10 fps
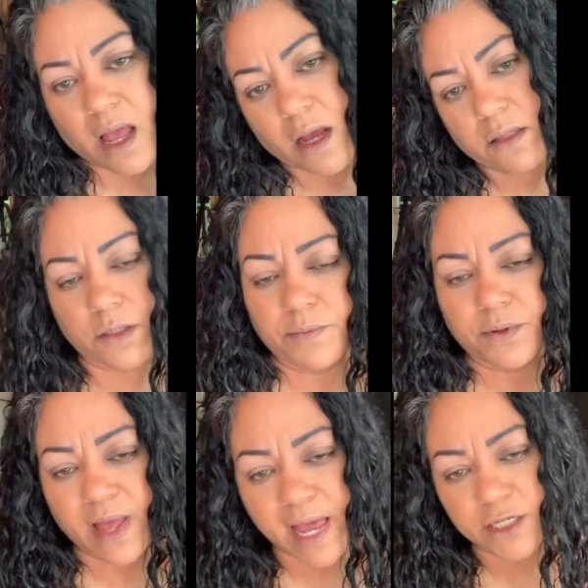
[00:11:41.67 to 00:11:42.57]
little bit
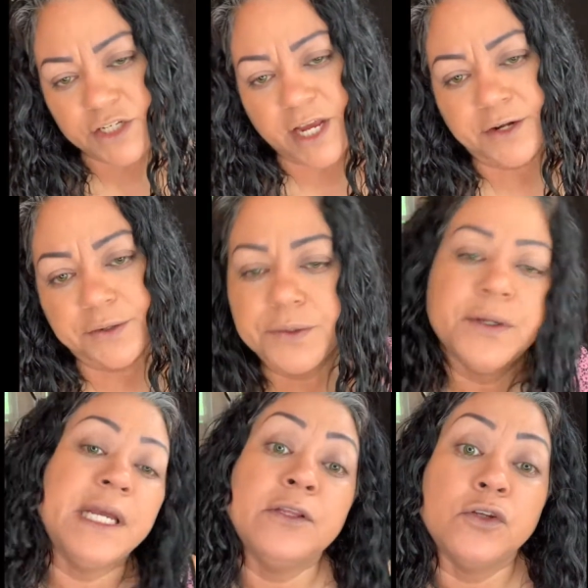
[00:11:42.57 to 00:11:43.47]
of eyeshadow
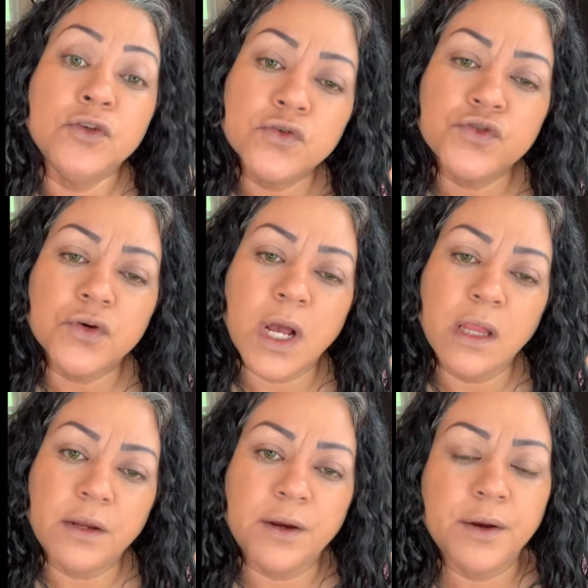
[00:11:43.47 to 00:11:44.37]
in the neutral
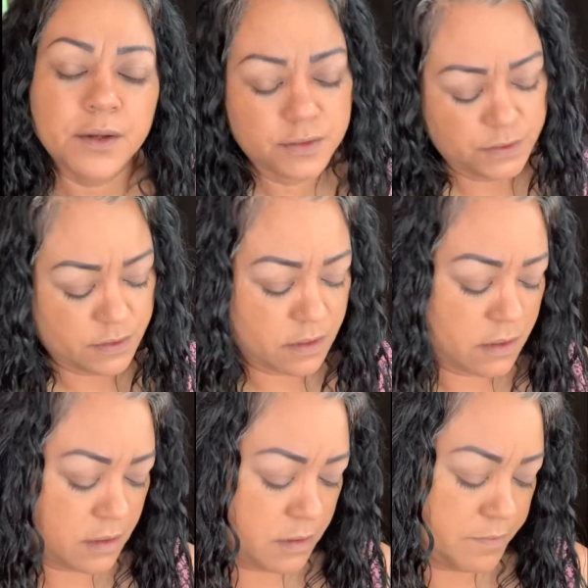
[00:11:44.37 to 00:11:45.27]
colors.
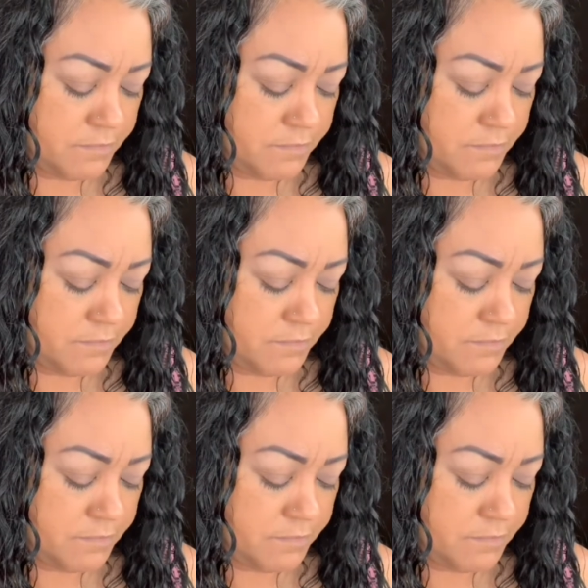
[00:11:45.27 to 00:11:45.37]
I